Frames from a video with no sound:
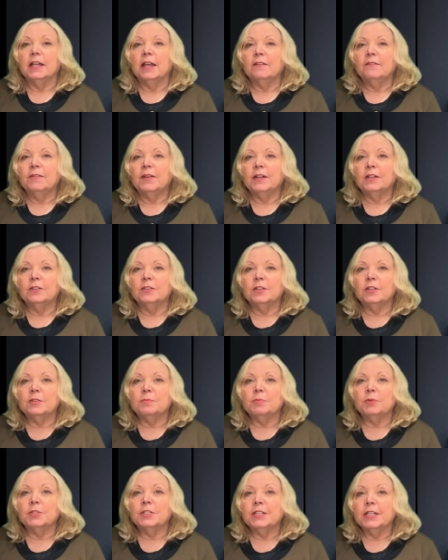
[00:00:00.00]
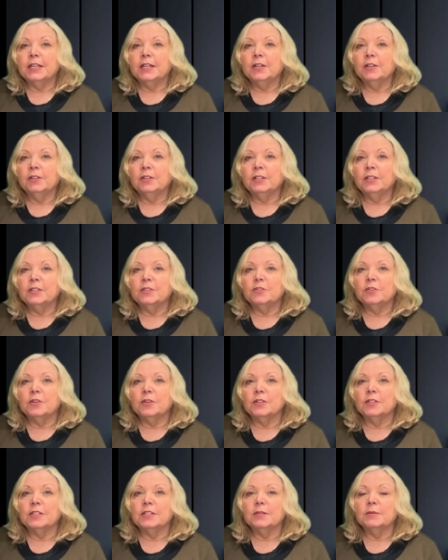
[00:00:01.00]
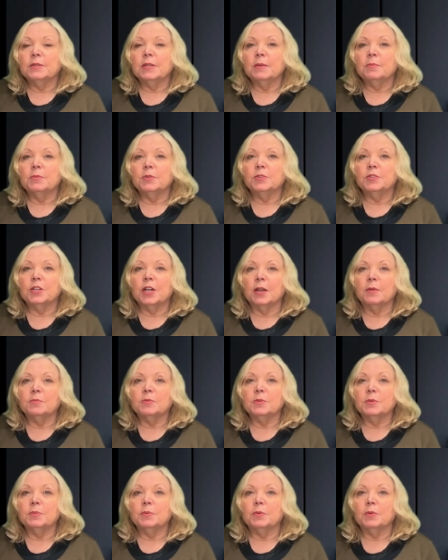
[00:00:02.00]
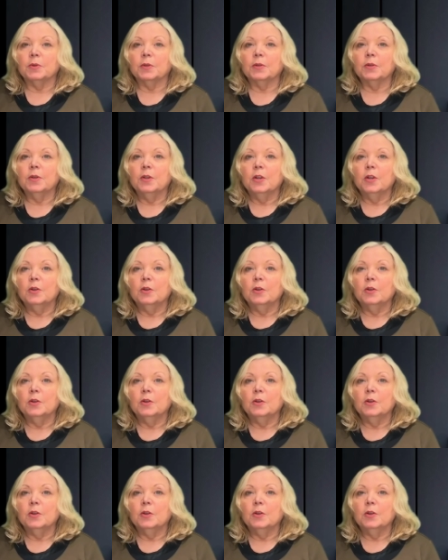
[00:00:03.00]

That followed a particularly strong September jobs report,